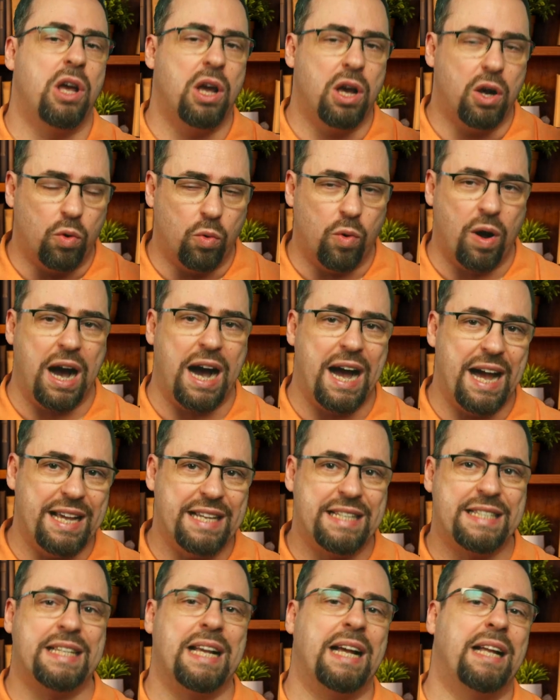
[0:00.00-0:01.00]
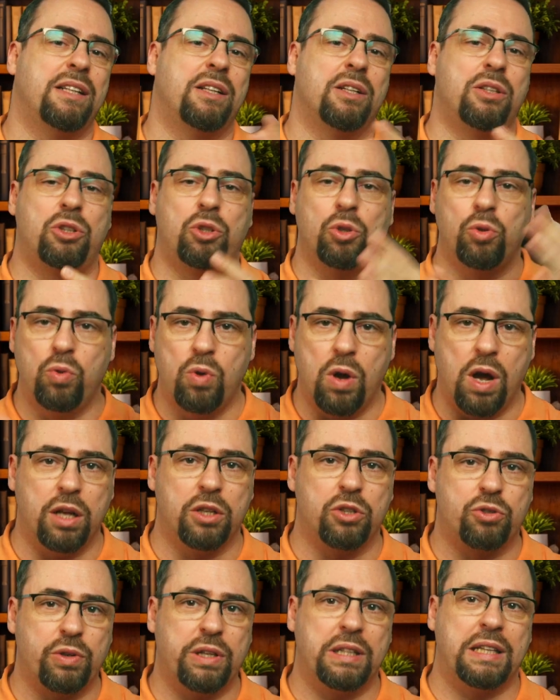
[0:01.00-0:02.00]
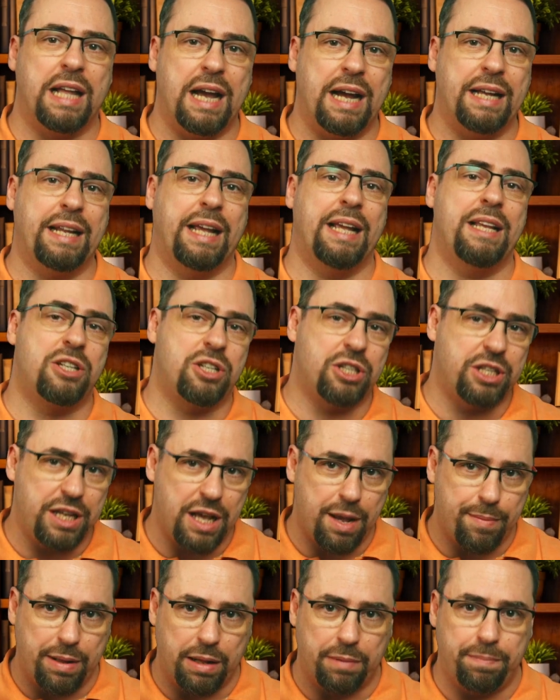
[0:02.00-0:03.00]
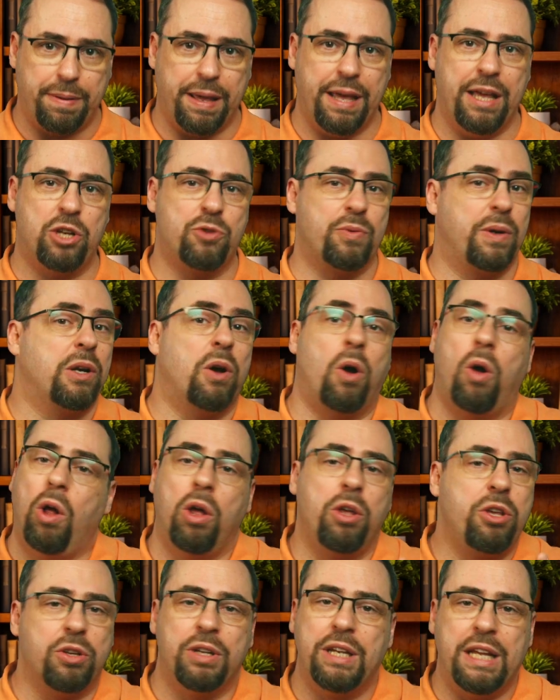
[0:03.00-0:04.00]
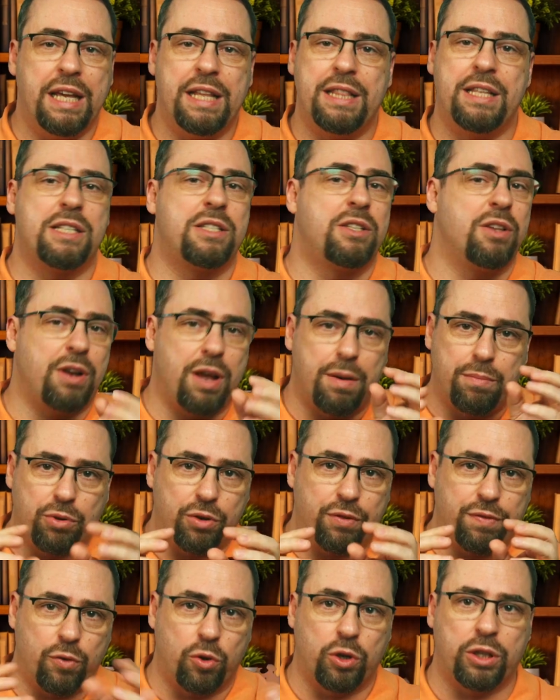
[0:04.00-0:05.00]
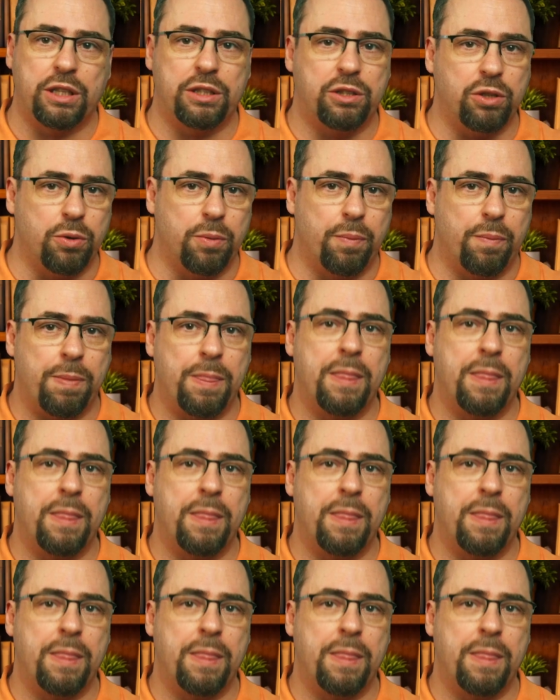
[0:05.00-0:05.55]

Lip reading: Why send a 200-line HTML page when all you need is the number 42?